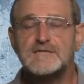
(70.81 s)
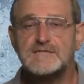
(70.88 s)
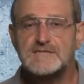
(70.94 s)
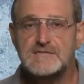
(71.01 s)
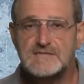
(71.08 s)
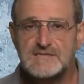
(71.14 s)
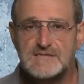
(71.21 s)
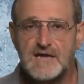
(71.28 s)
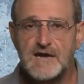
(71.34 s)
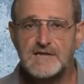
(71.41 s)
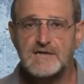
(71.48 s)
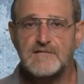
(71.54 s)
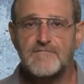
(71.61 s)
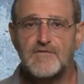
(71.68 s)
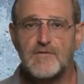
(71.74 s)

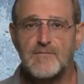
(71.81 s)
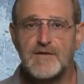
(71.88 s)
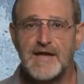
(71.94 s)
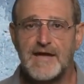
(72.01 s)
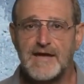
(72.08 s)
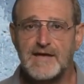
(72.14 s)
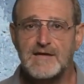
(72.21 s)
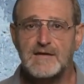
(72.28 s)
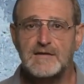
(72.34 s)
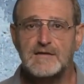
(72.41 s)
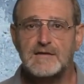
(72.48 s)
starting from A,